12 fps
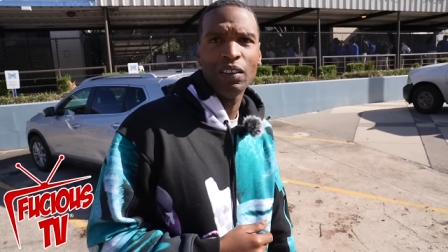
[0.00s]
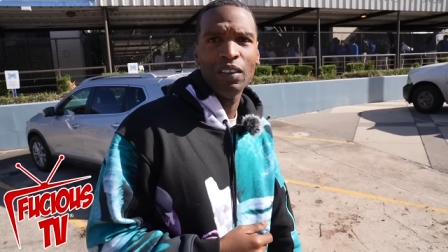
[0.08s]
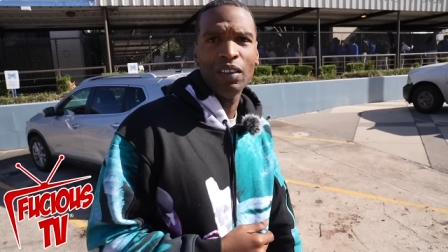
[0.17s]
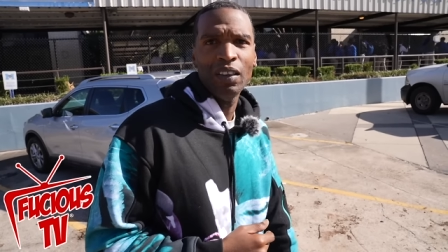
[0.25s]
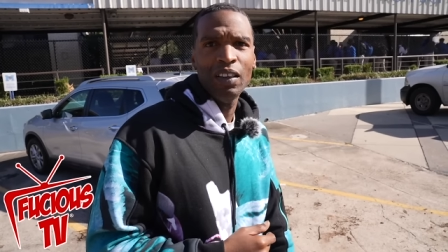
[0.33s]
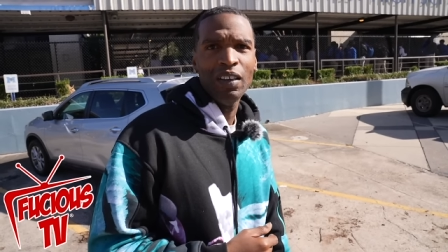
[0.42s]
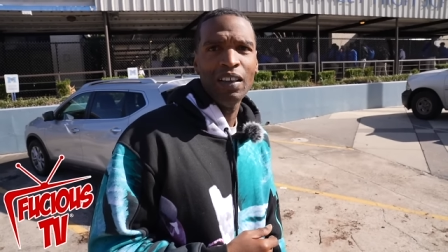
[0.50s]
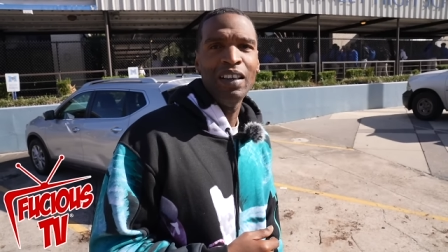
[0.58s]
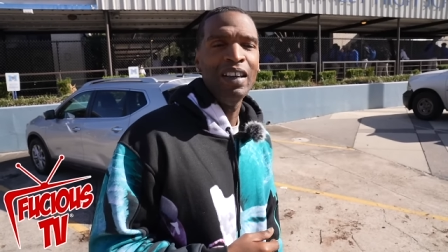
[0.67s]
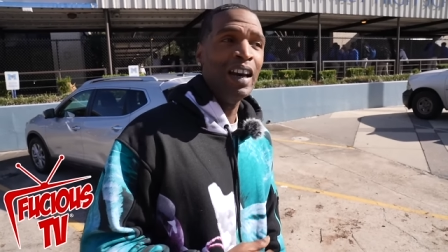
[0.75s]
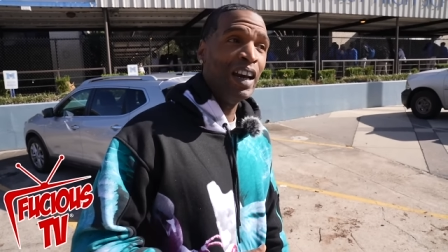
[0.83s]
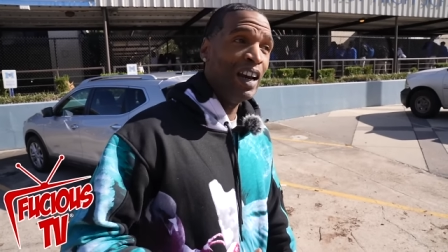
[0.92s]
Oh,
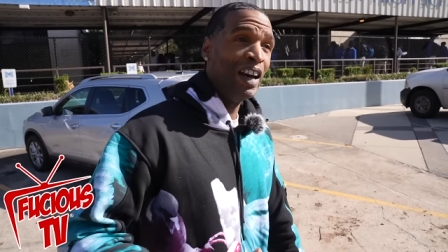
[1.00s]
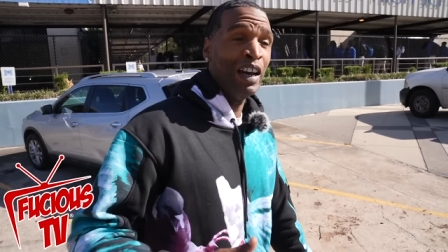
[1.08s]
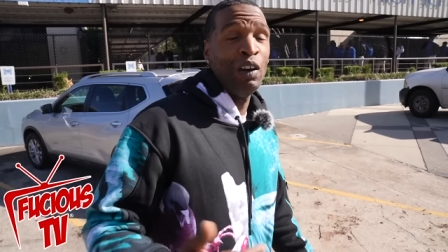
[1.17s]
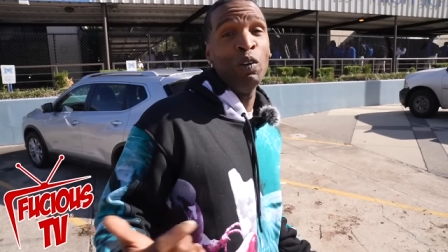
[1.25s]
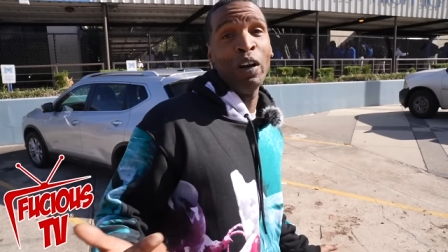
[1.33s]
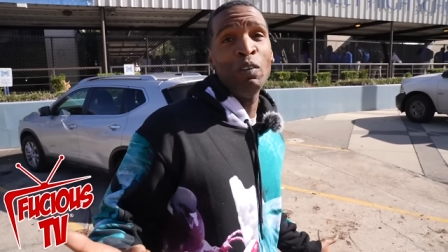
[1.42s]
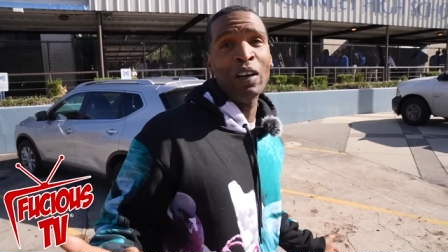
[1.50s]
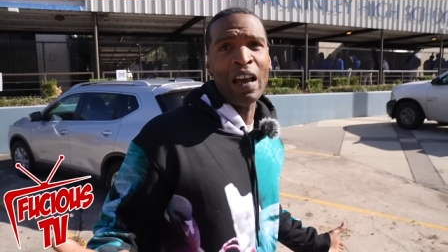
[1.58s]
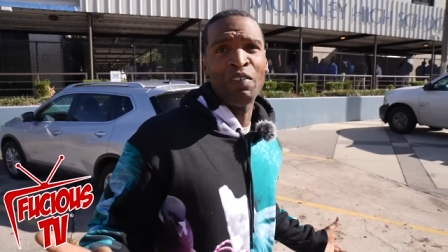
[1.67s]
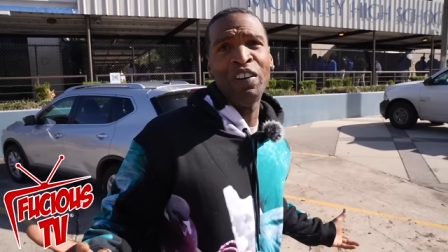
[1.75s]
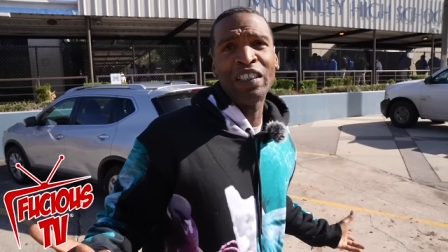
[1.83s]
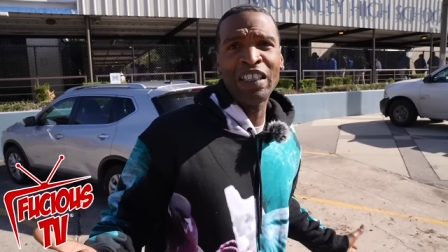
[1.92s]
word. Yeah, he was, he was
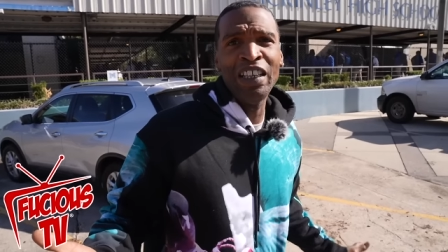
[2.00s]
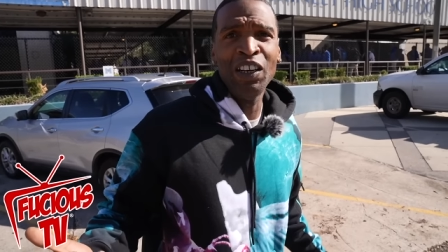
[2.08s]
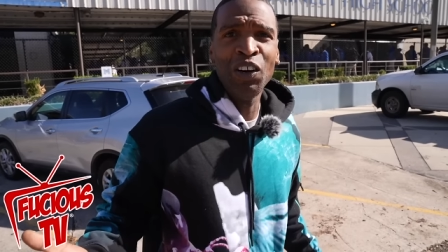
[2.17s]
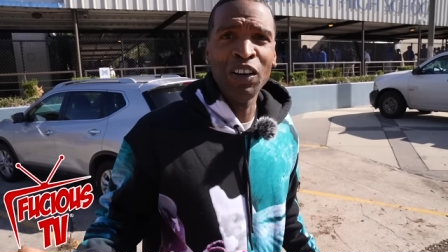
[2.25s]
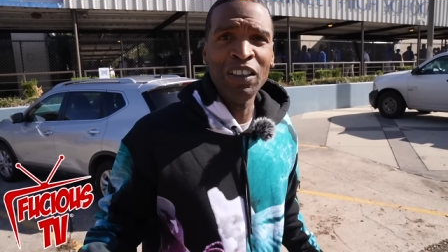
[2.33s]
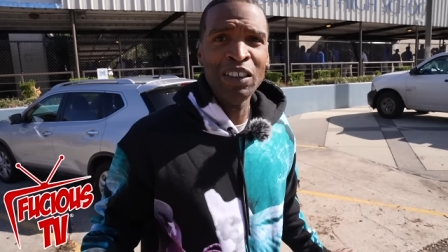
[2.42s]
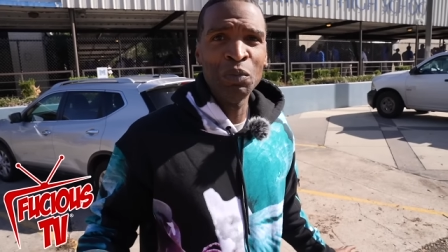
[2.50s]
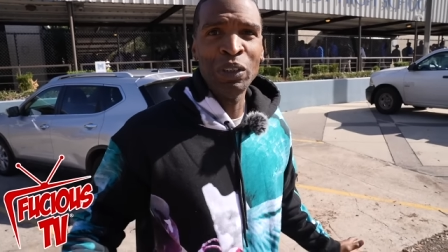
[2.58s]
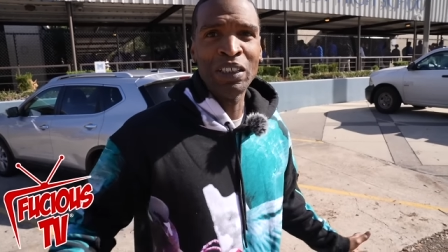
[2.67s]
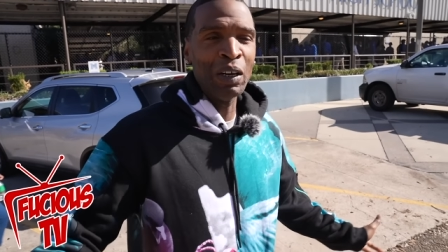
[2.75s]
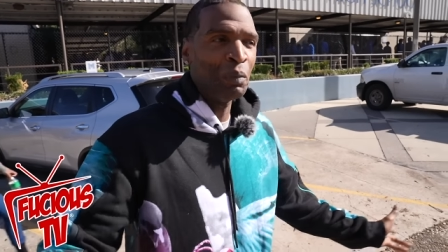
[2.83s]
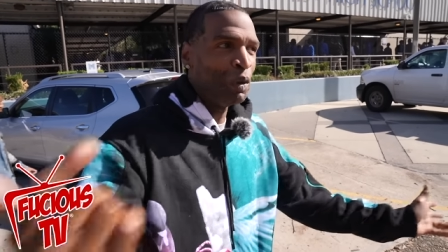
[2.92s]
like 15 going to
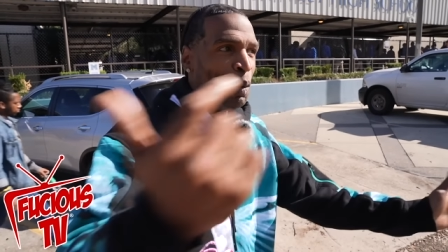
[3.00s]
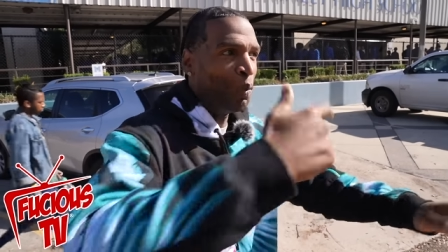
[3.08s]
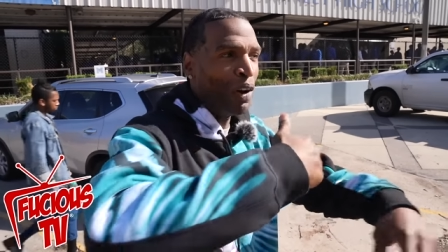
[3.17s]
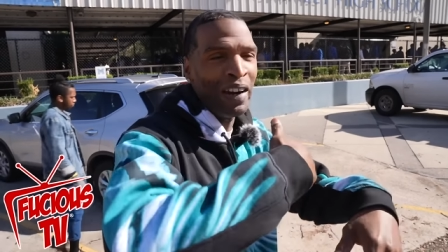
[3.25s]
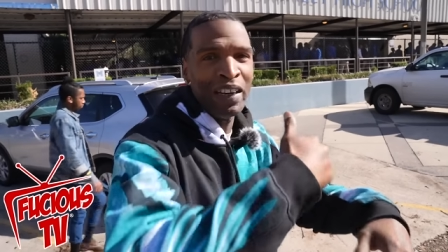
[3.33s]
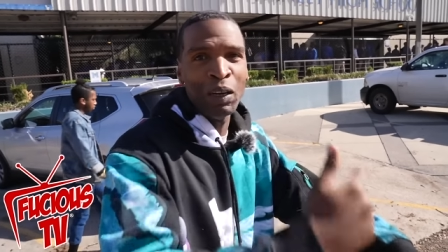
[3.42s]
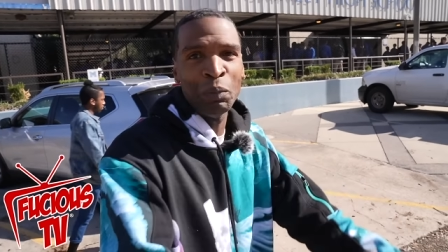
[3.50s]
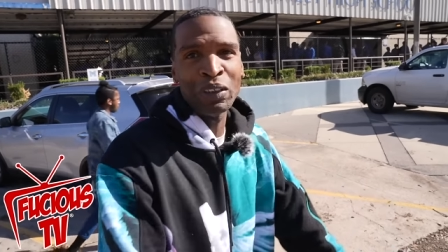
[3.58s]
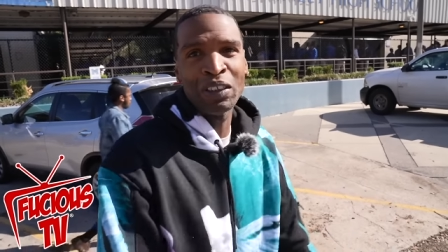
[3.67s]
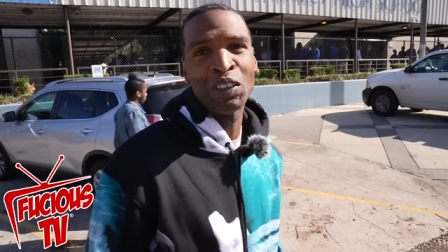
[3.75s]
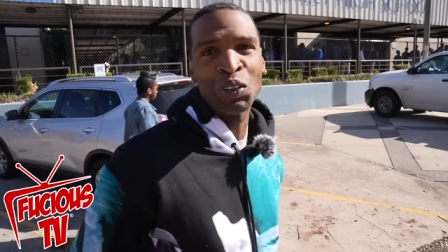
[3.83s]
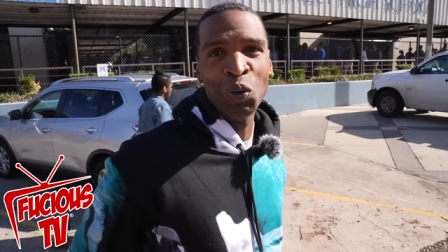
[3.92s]
this bitch. That bitch was bringing that
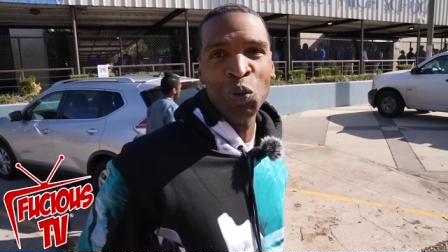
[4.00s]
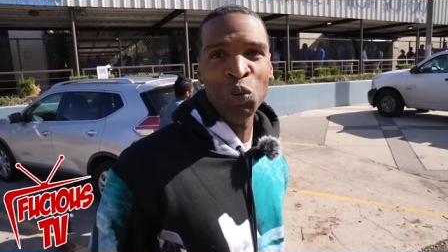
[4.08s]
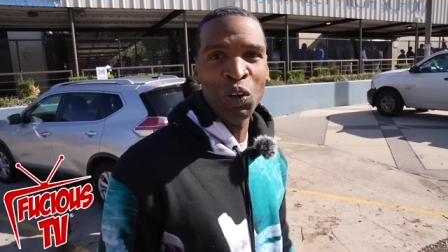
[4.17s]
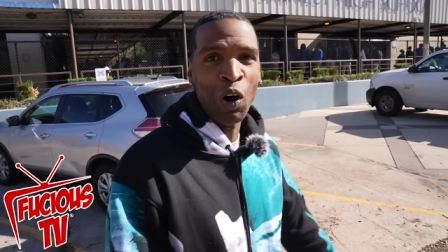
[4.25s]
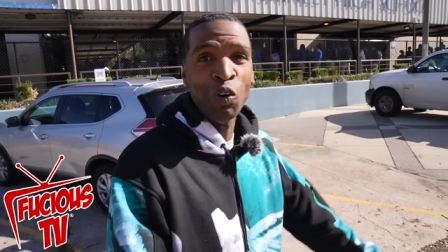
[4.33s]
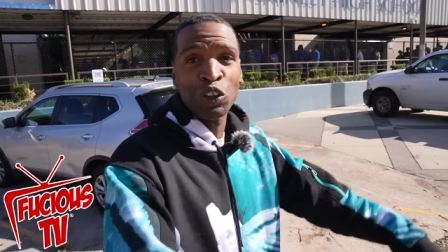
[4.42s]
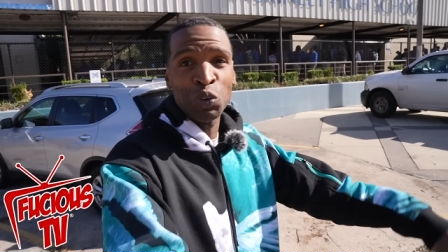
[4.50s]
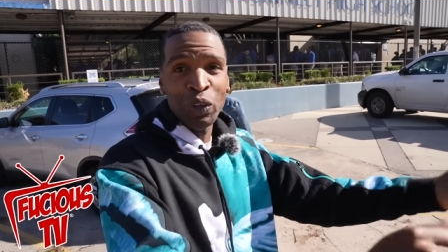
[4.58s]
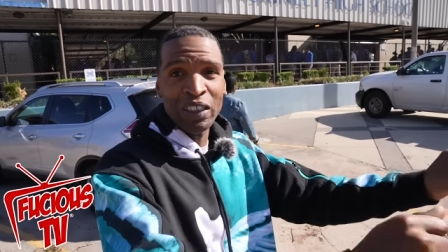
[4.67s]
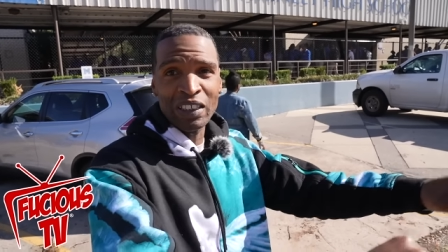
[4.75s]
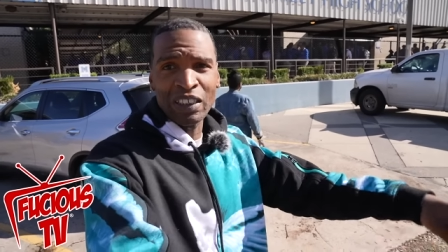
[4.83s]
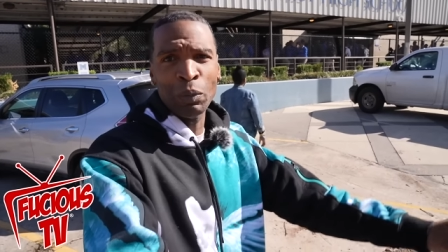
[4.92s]
bitch to school on
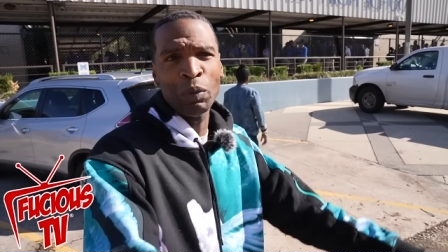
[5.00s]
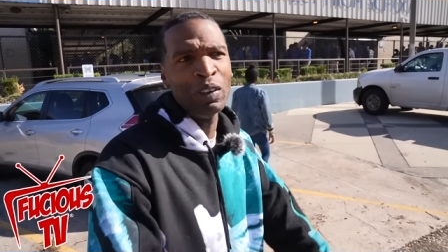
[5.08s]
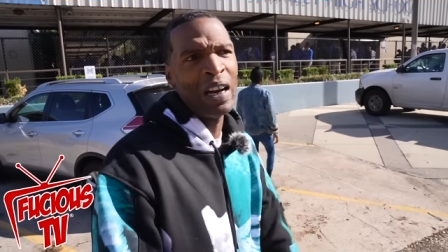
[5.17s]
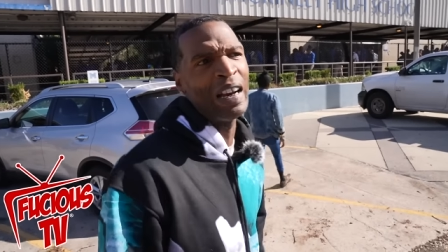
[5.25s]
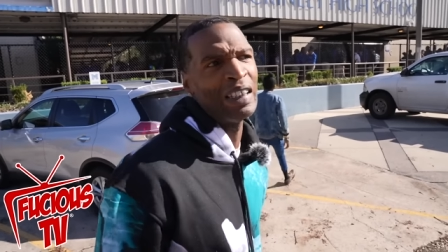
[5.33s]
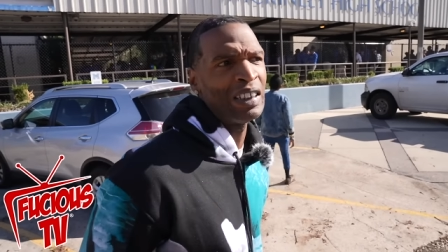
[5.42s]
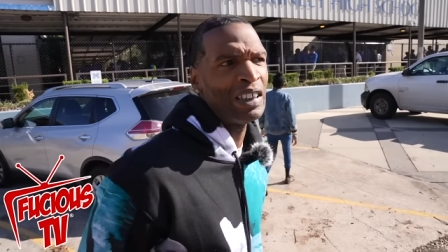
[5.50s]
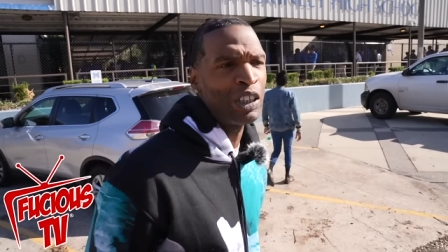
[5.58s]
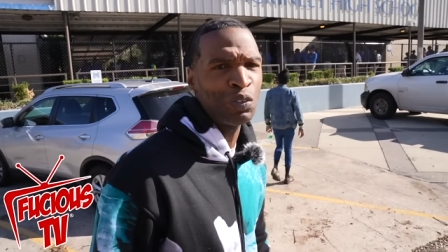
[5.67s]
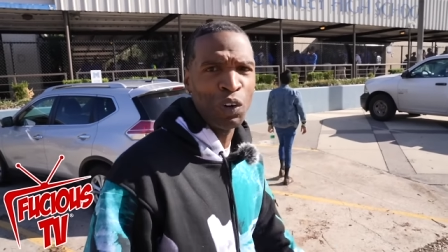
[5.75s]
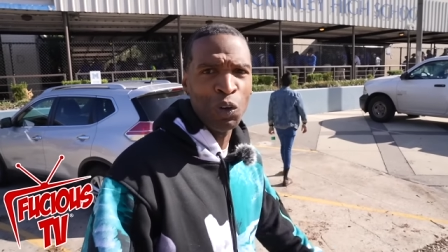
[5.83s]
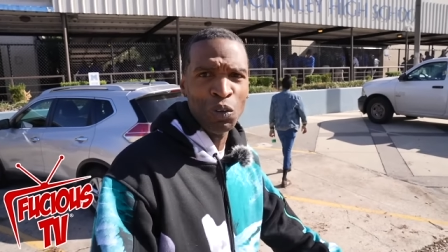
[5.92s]
switches. That bitch was like a
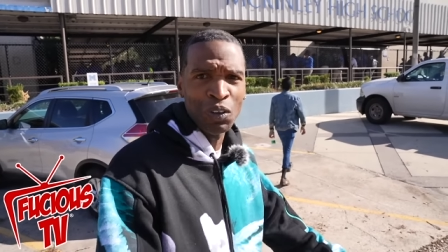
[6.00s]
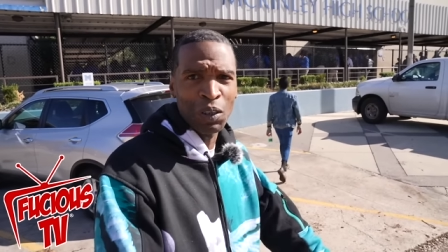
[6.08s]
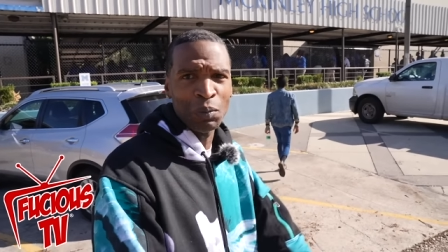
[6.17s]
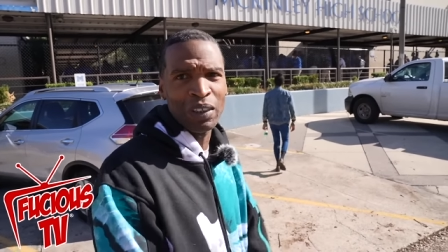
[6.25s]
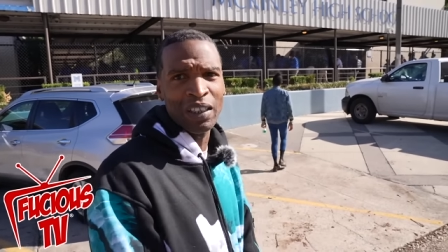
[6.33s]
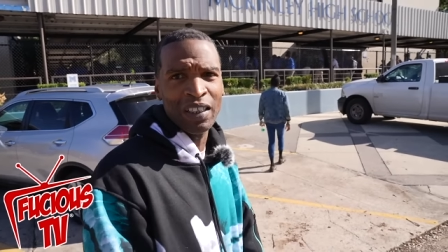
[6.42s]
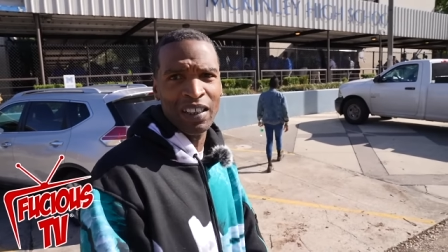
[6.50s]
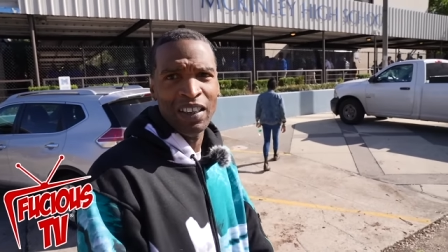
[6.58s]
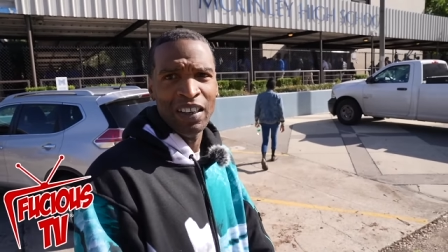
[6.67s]
6'4", you know what I'm saying?